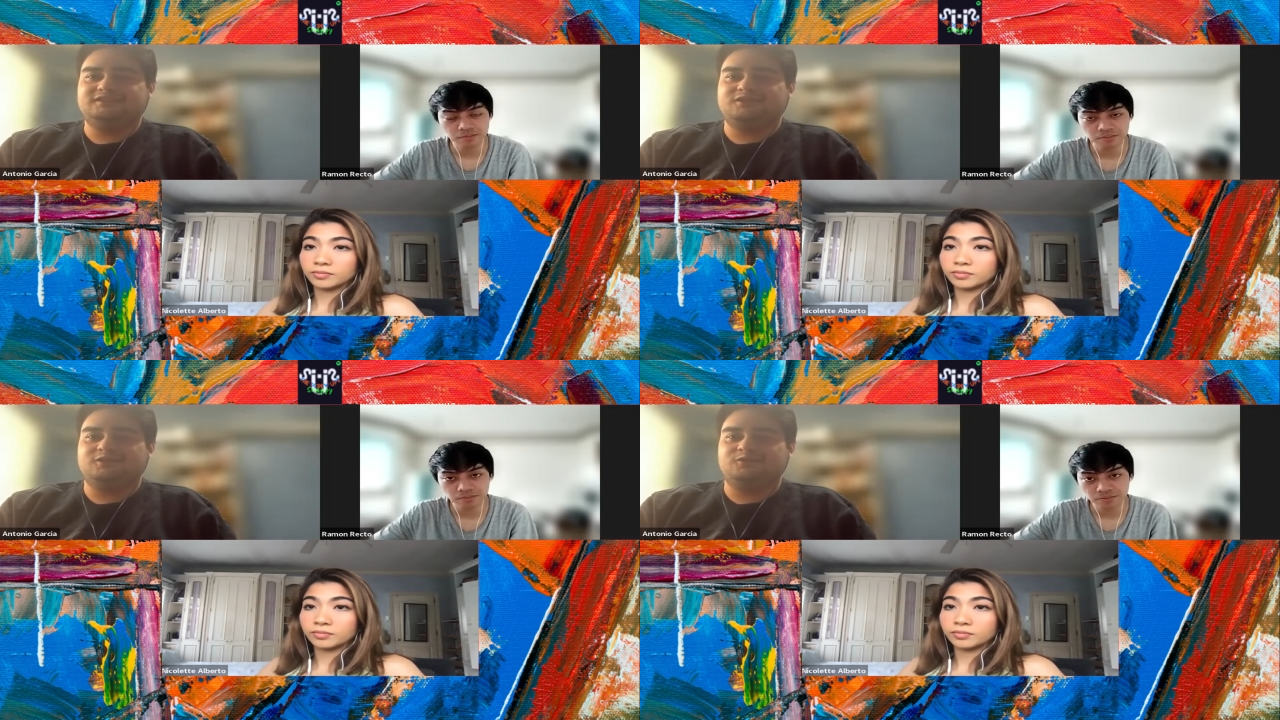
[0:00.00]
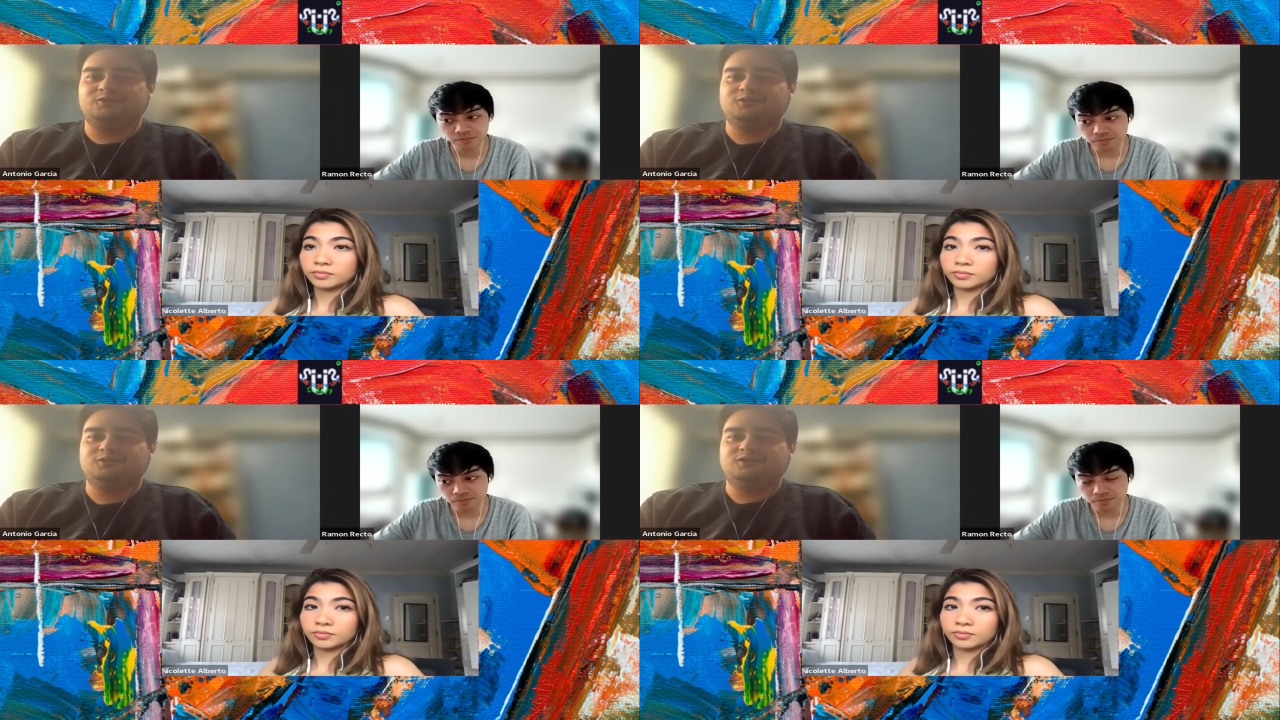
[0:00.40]
Speaker 1: to
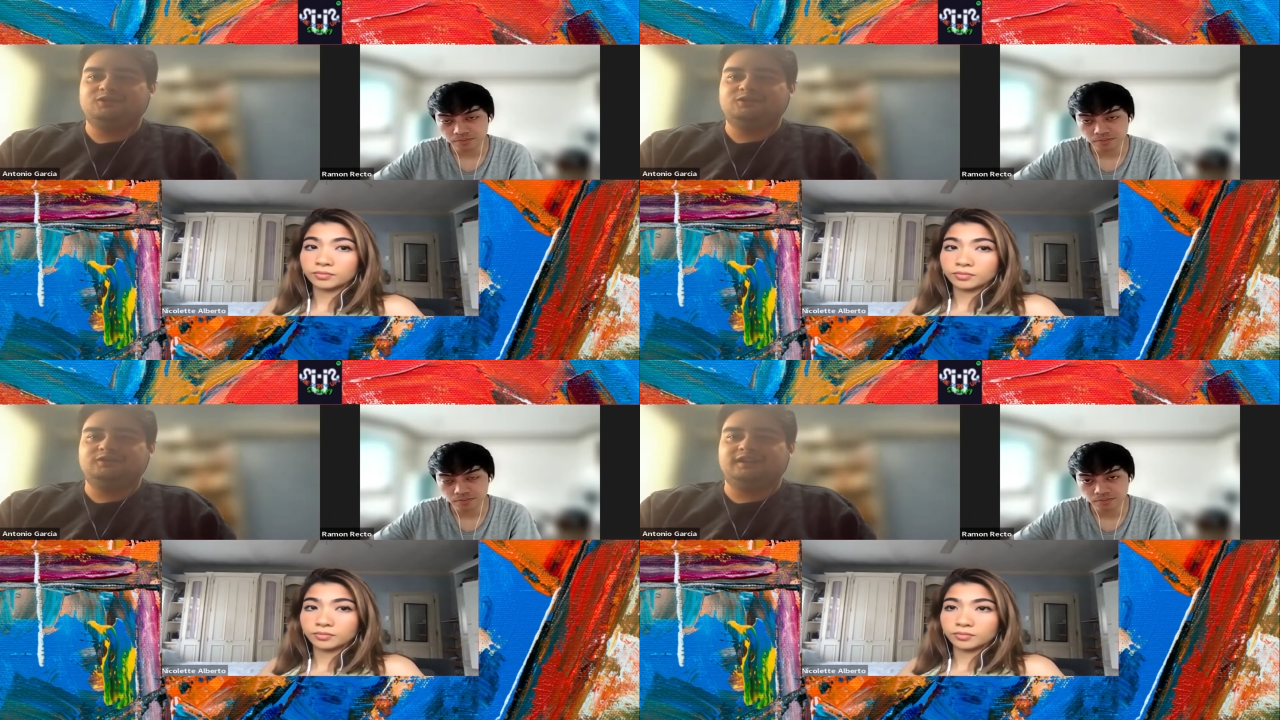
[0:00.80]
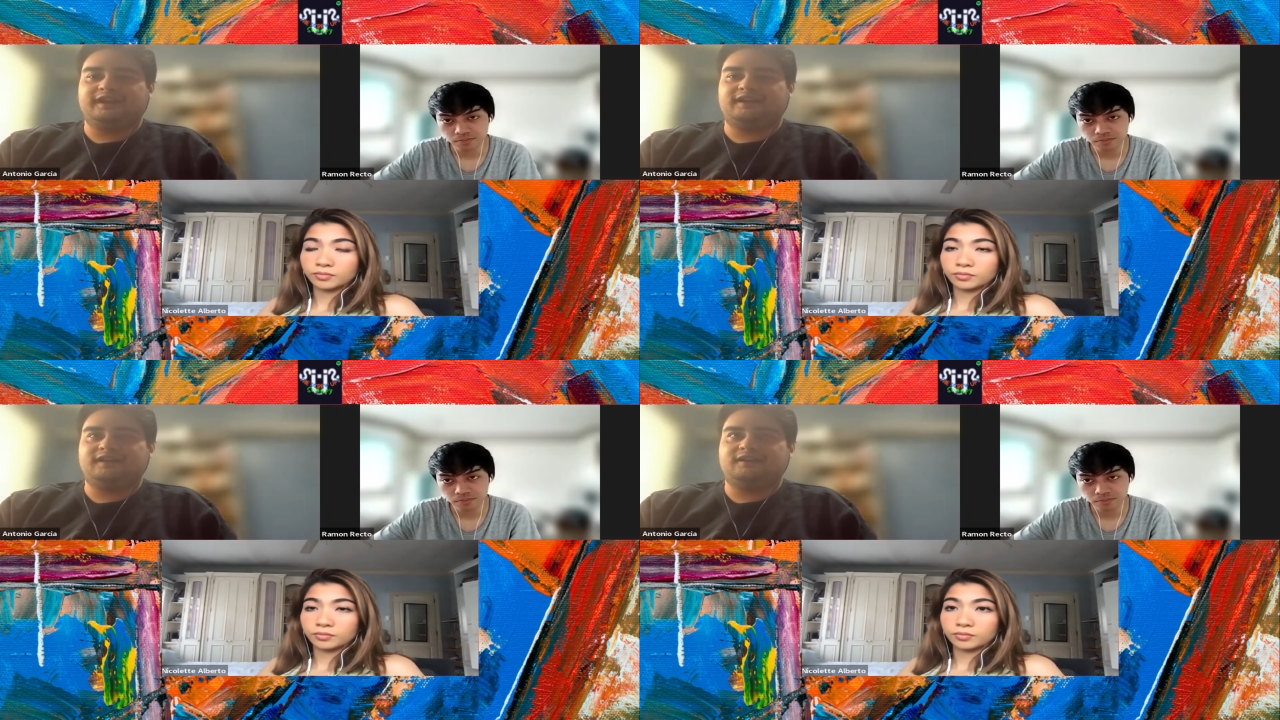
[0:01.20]
know
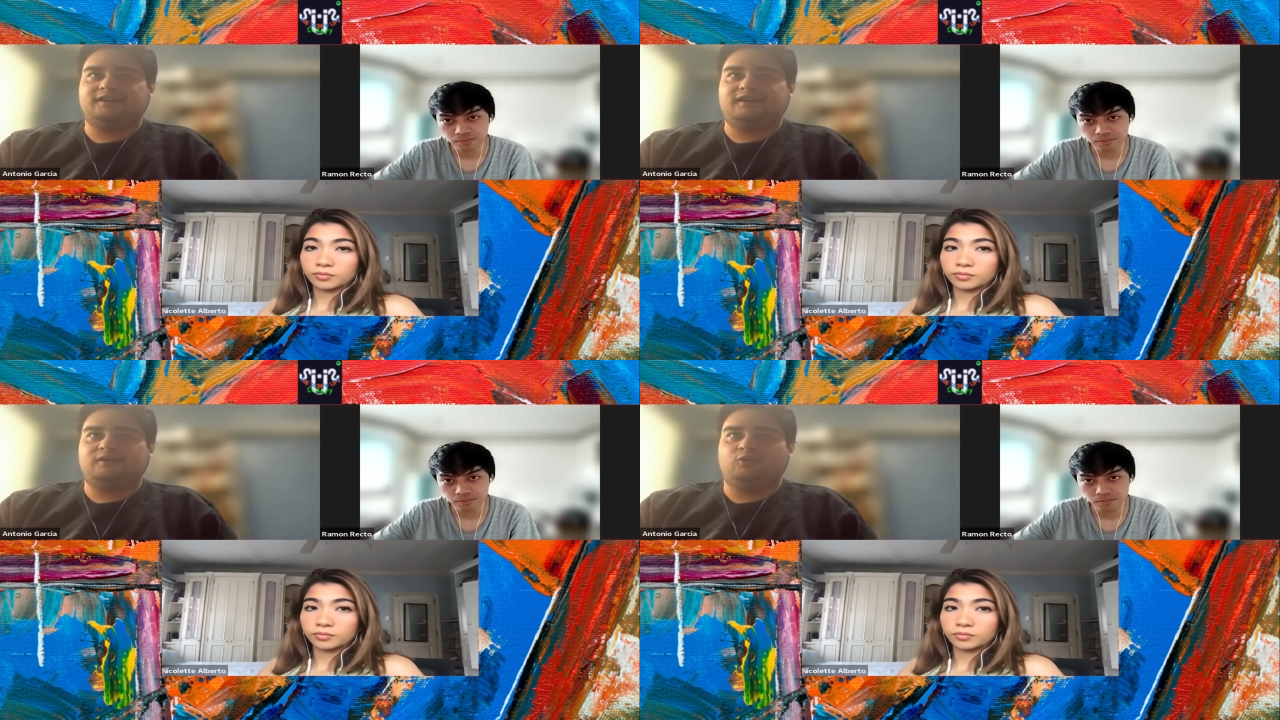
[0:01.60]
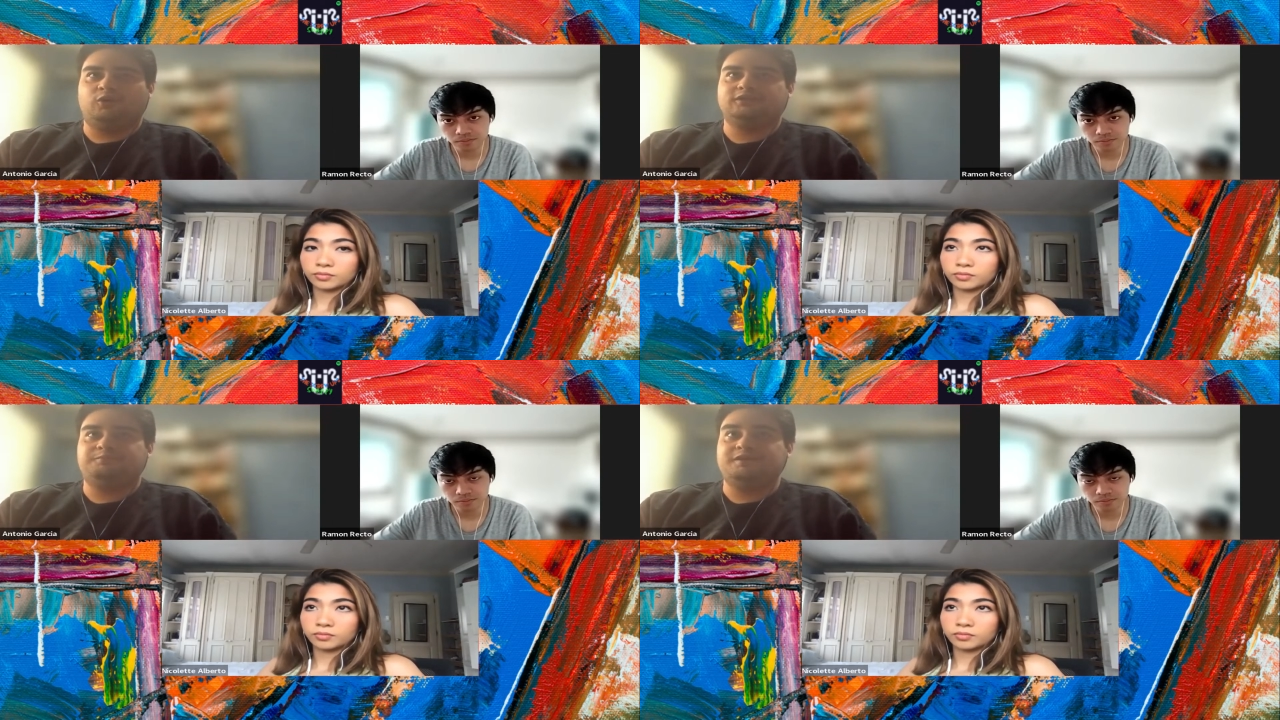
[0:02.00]
like
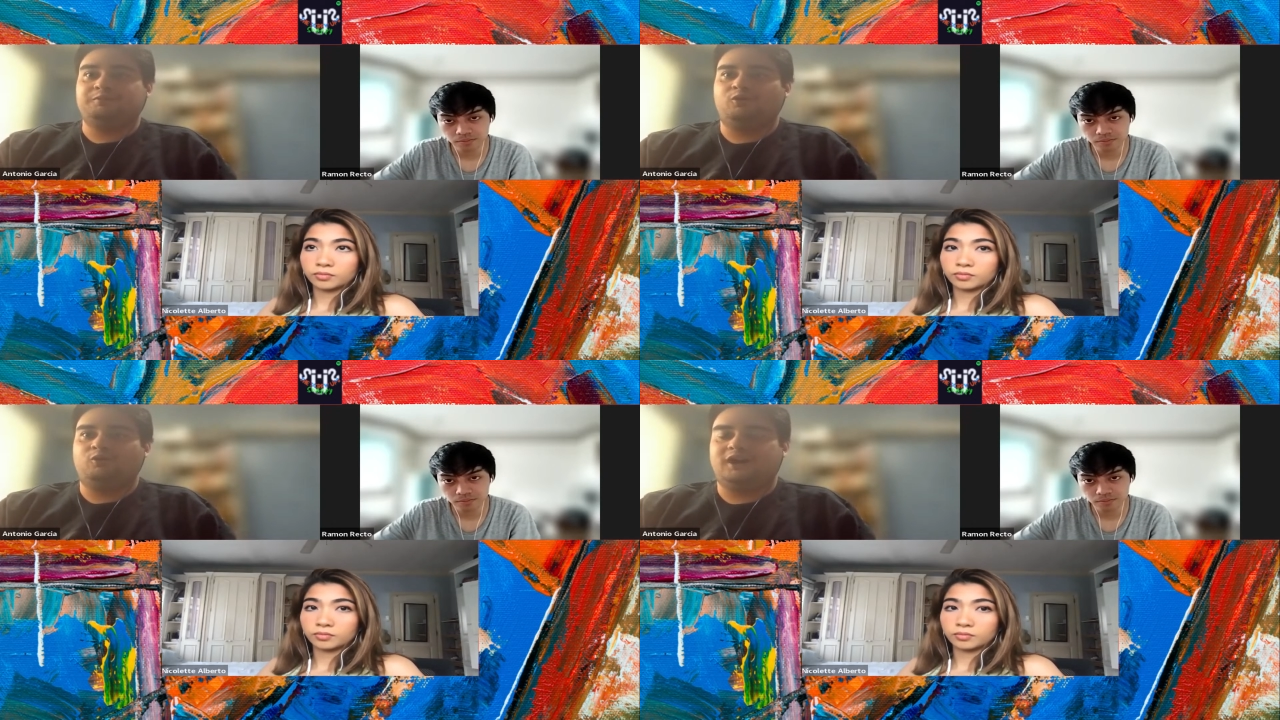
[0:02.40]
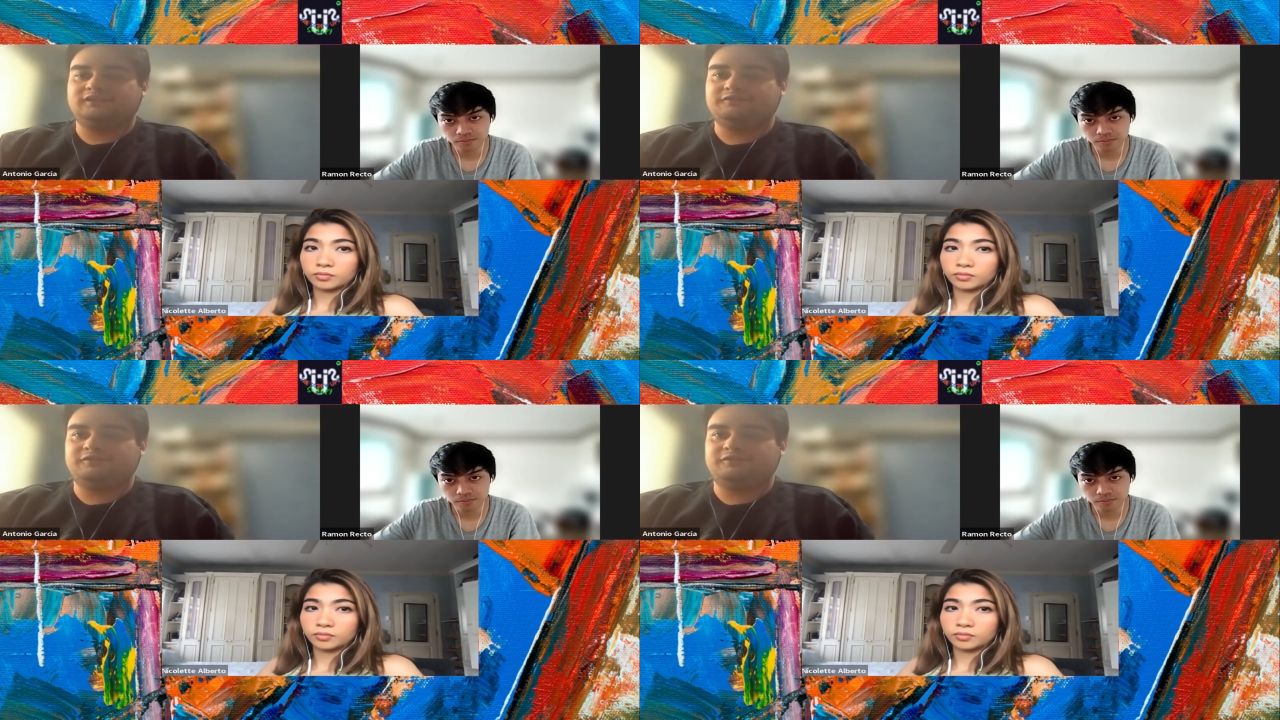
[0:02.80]
what people want